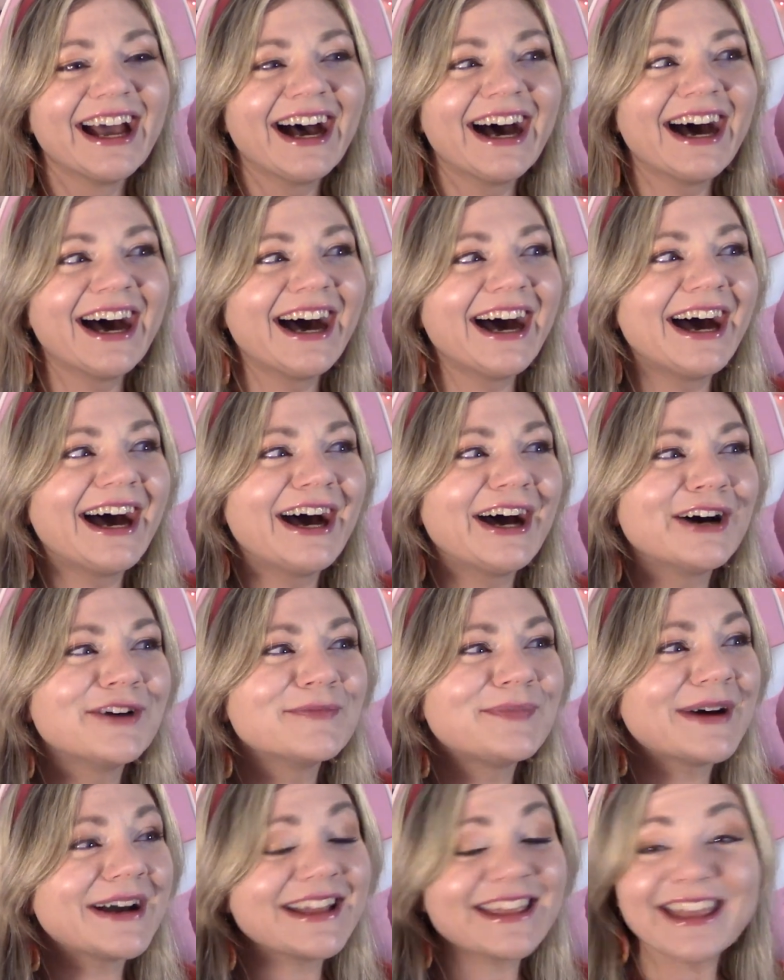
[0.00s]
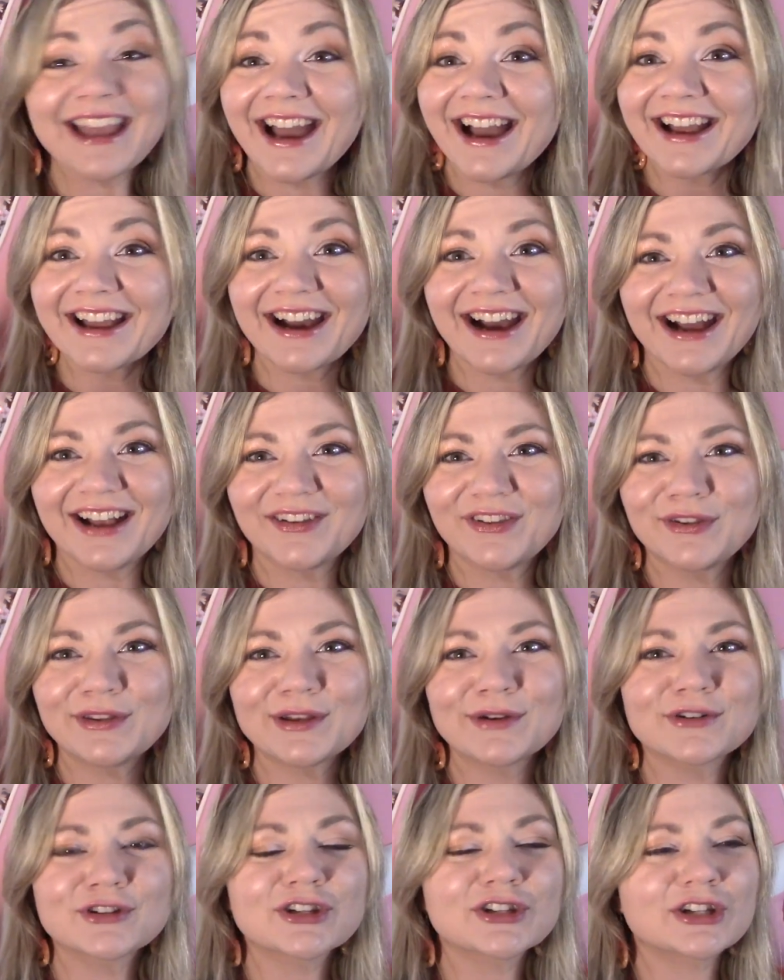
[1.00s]
But yeah, guys, so
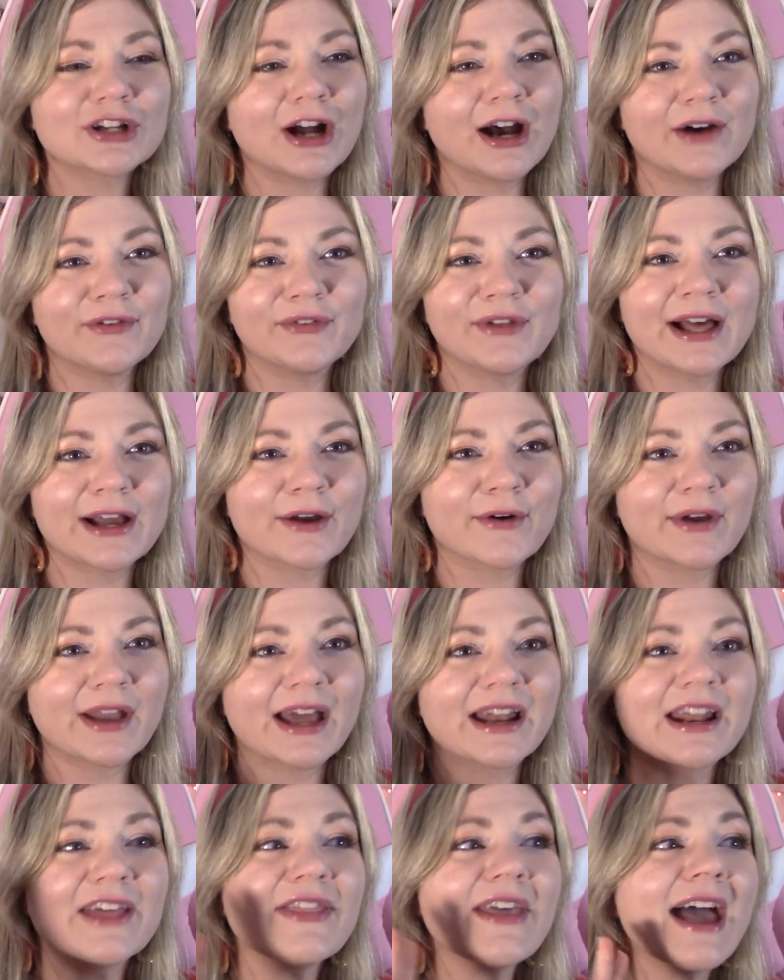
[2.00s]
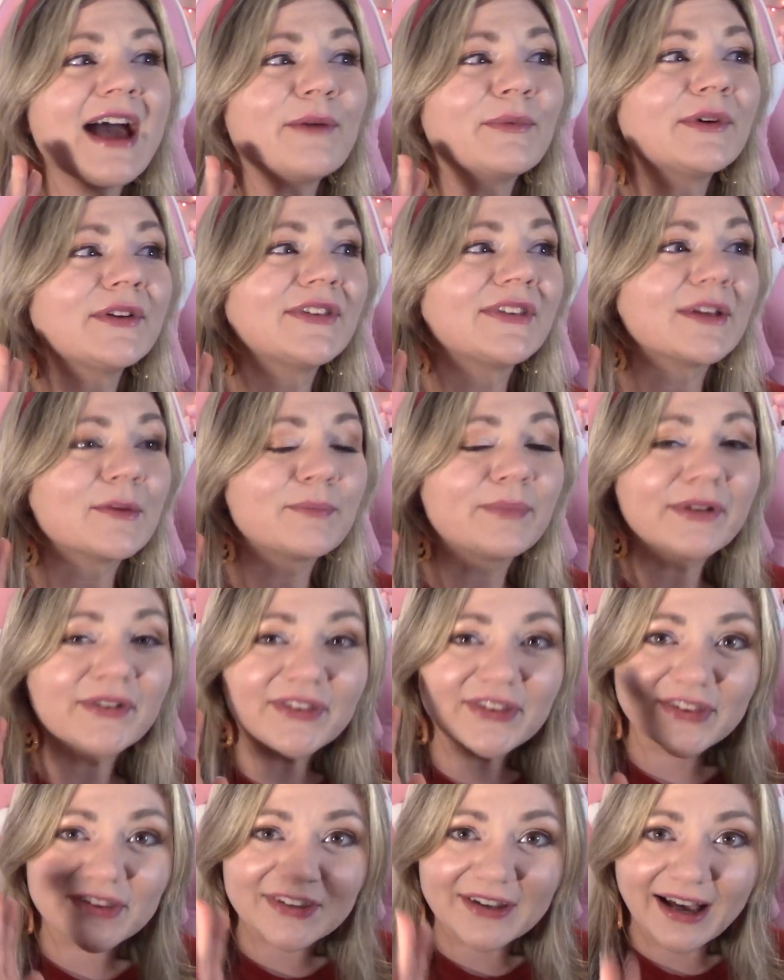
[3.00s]
there was just an awful lot going on. And that was
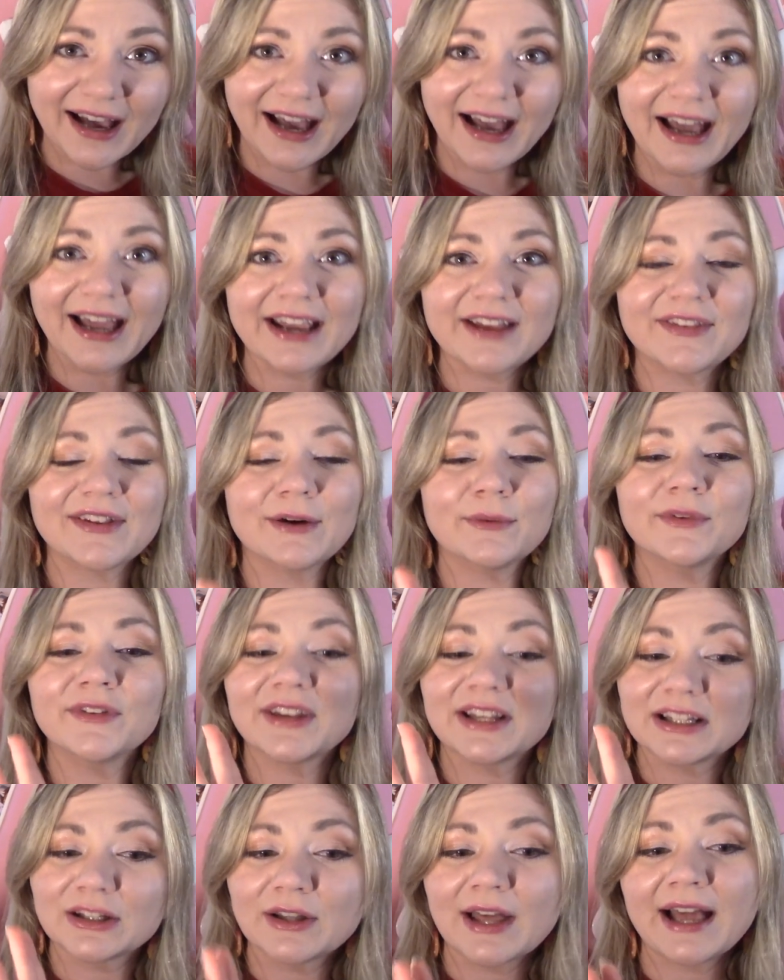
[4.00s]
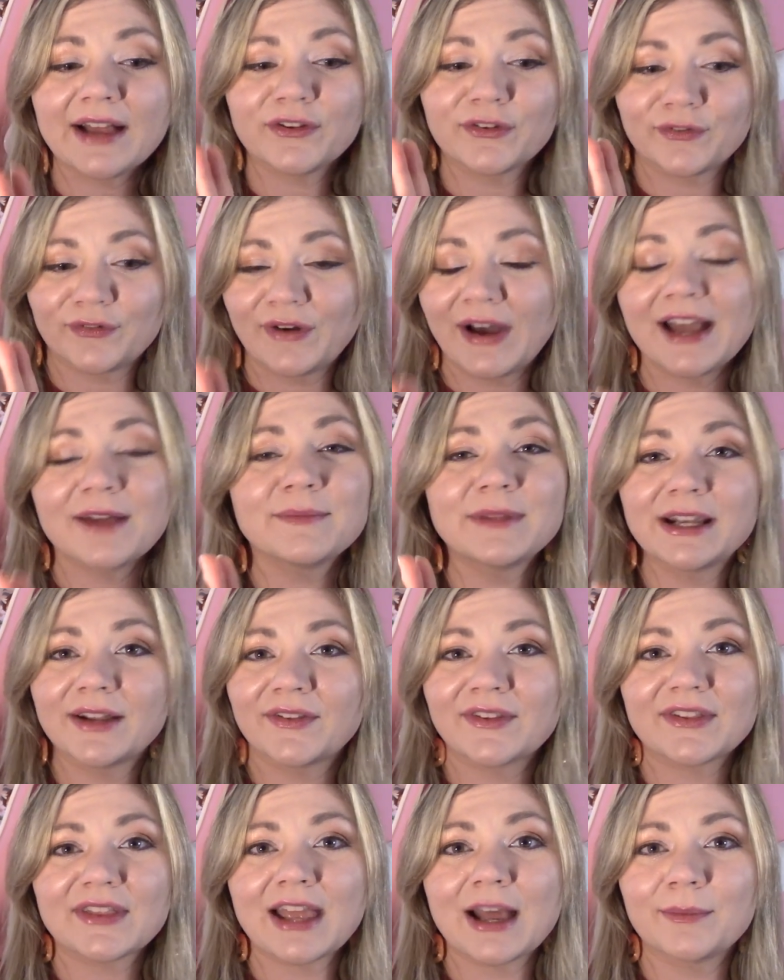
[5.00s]
besides, that was like the last 5
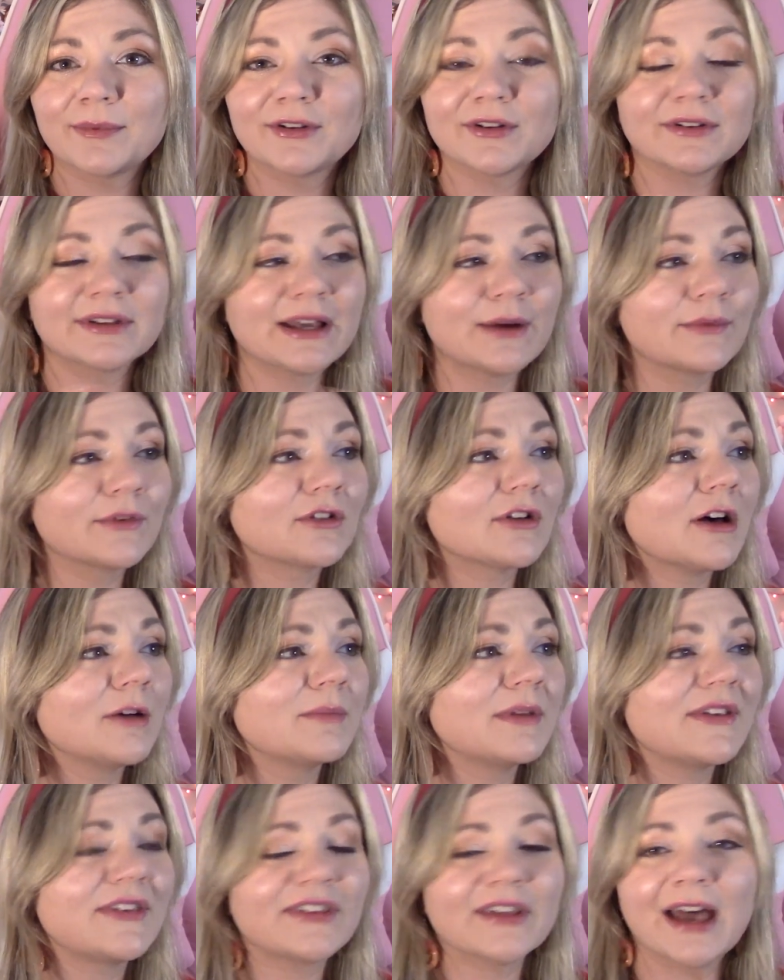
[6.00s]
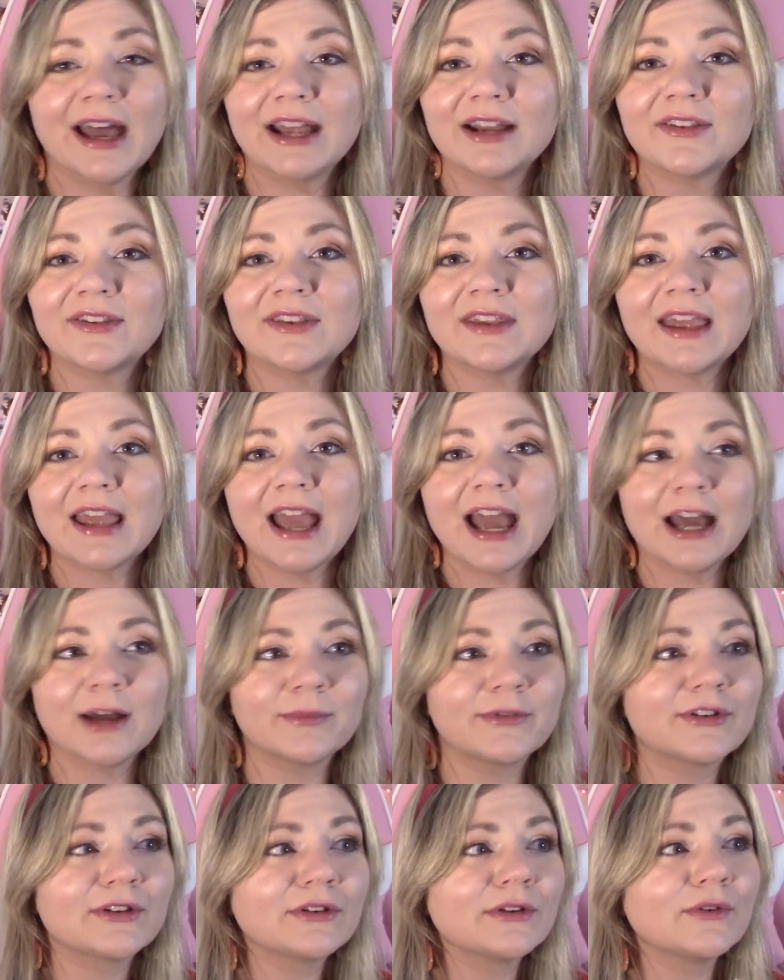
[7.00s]
minutes of the episode. That was all besides the
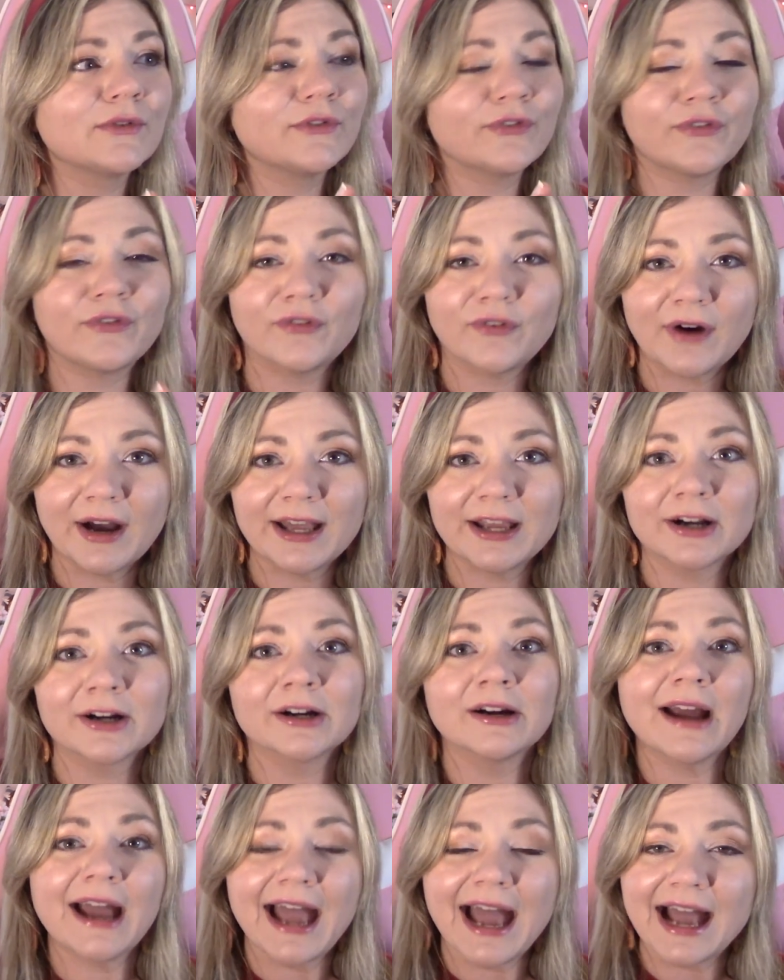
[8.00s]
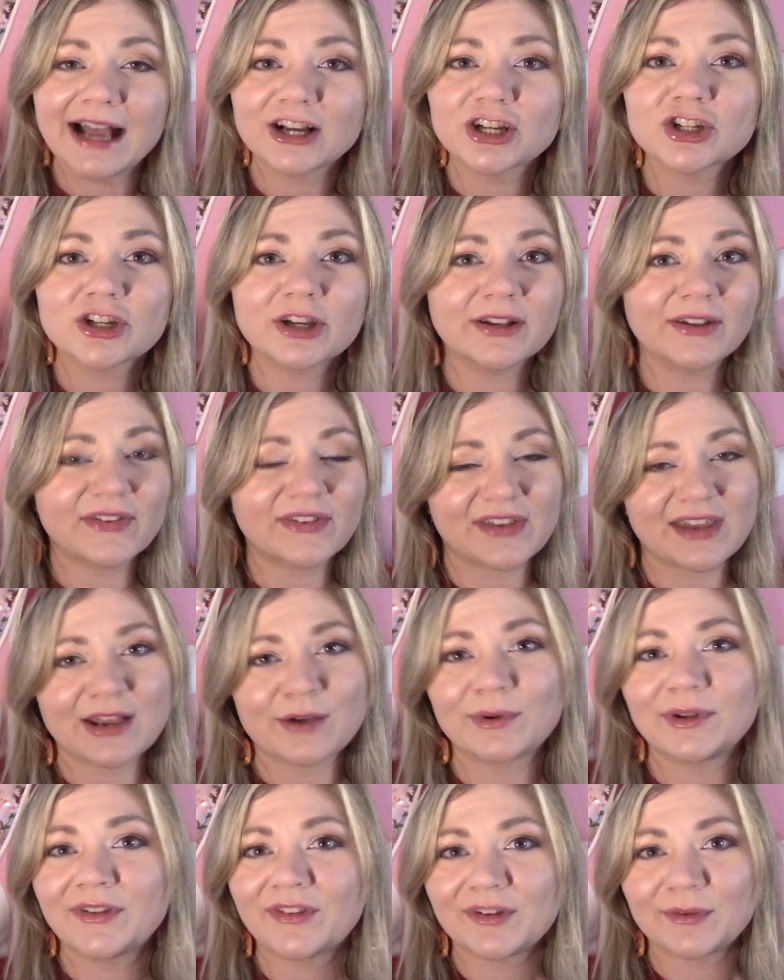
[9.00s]
absolute fire action
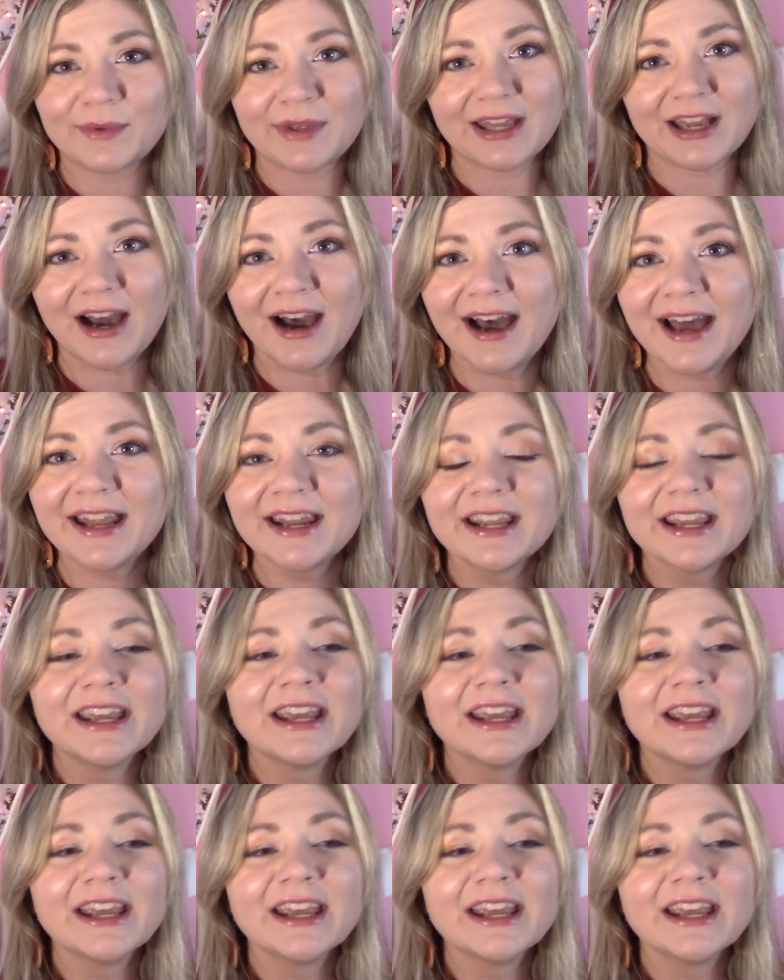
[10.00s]
sequence that we got.